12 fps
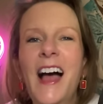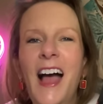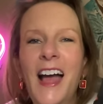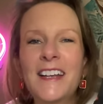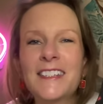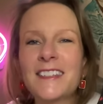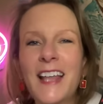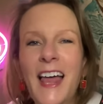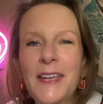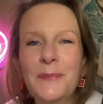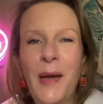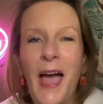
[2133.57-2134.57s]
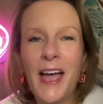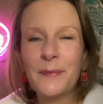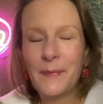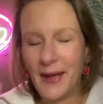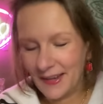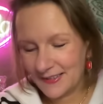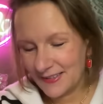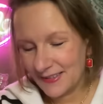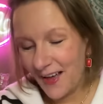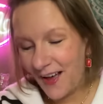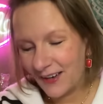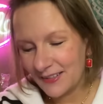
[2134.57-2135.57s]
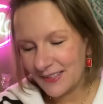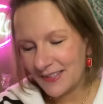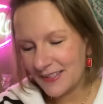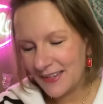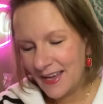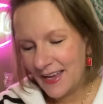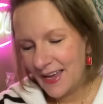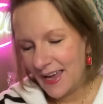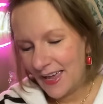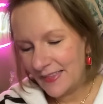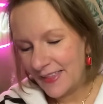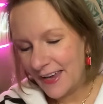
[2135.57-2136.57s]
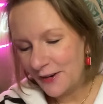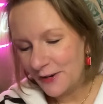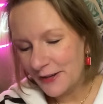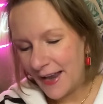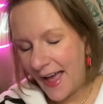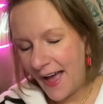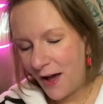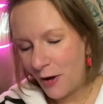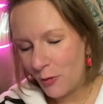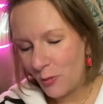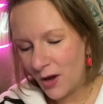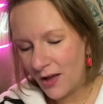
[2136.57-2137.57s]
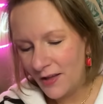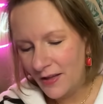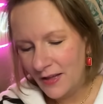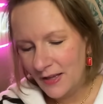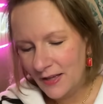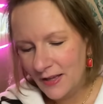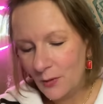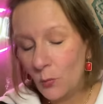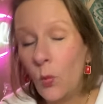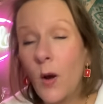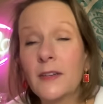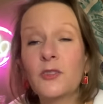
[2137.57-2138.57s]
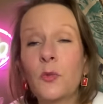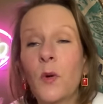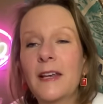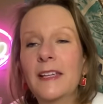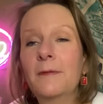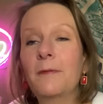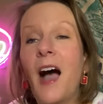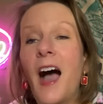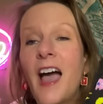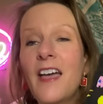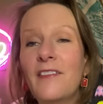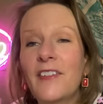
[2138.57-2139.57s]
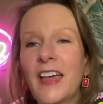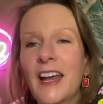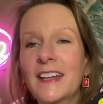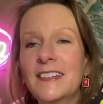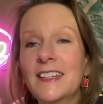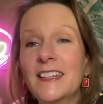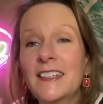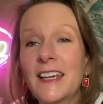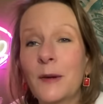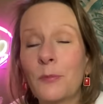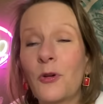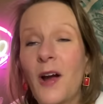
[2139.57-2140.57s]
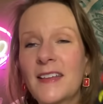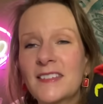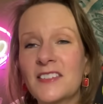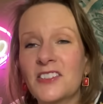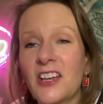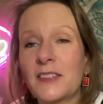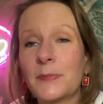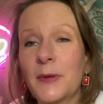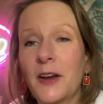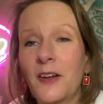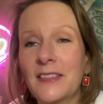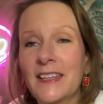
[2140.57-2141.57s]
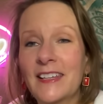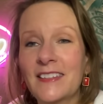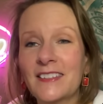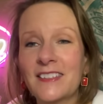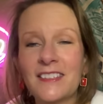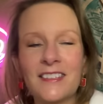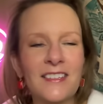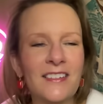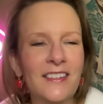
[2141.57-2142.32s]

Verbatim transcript: I just like Pac-Man socks, and they are now $125, and I did get a price adjustment on these.